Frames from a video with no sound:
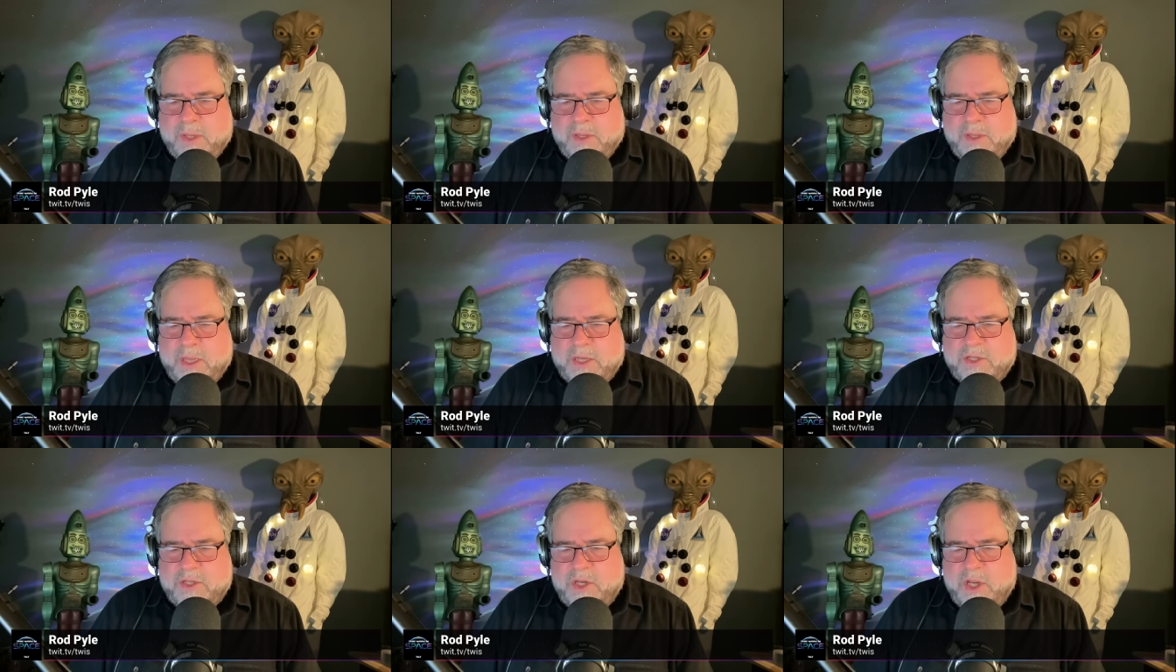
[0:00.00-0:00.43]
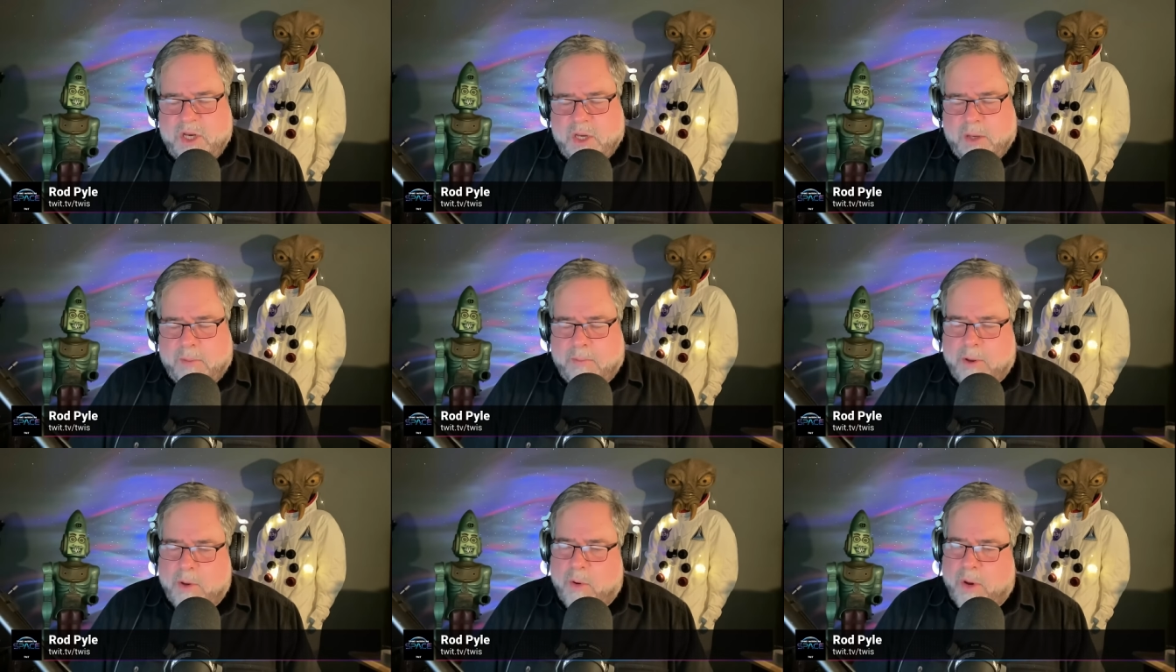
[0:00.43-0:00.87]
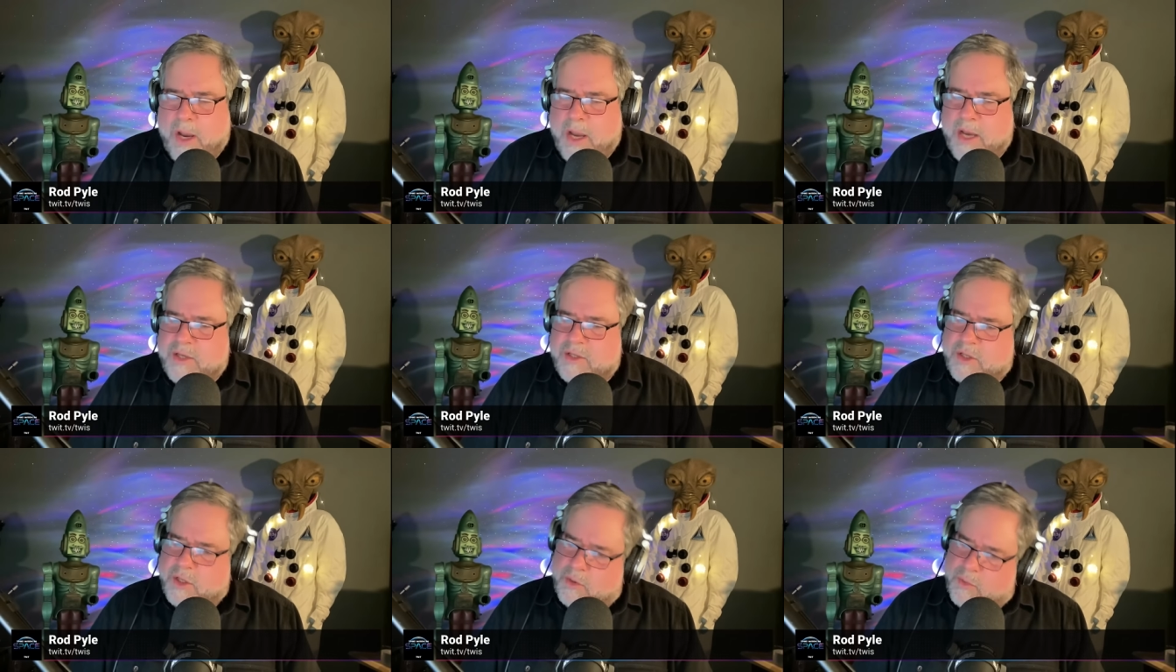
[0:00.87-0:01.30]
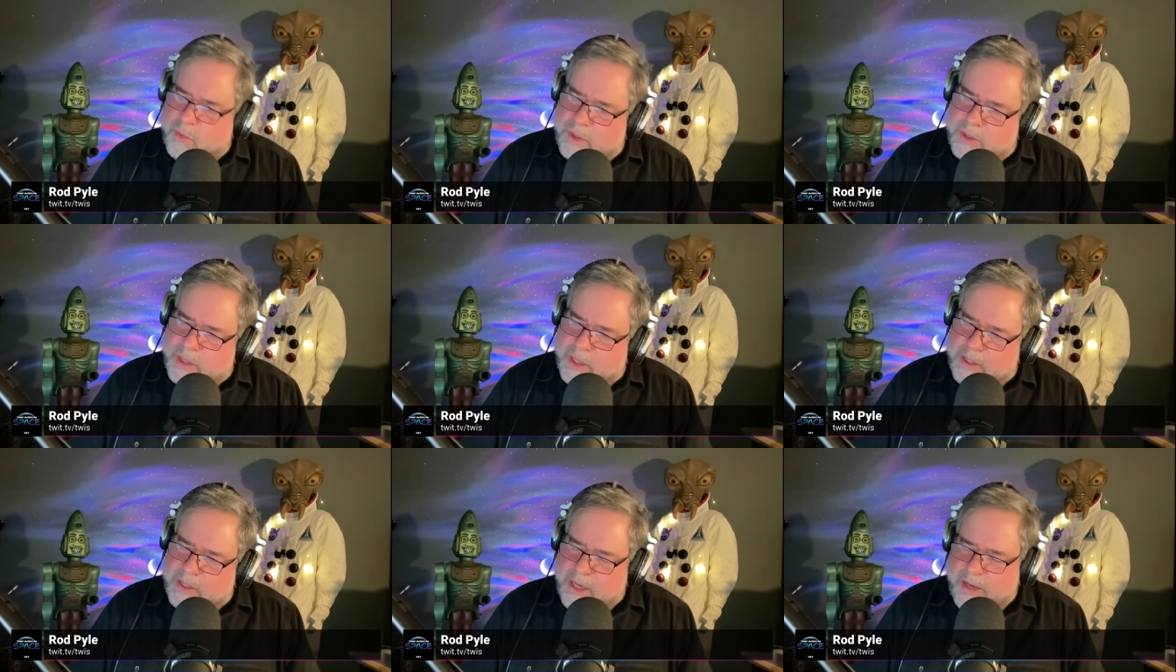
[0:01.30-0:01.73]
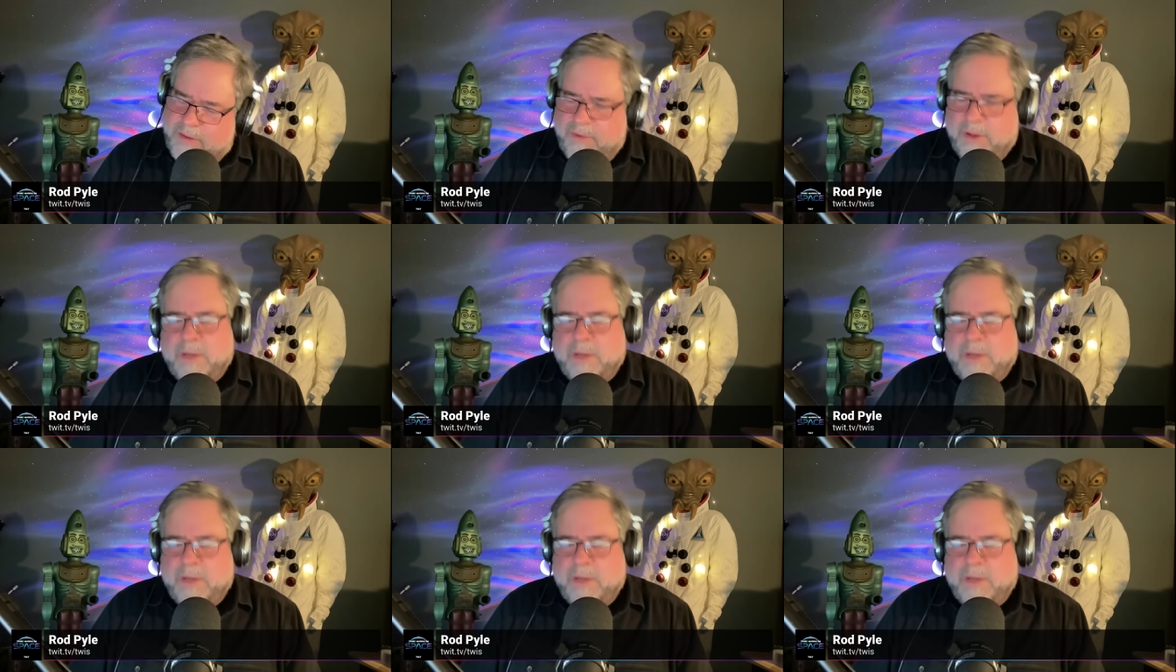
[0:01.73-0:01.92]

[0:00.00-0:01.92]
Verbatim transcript: That's TWIS@twit.tv.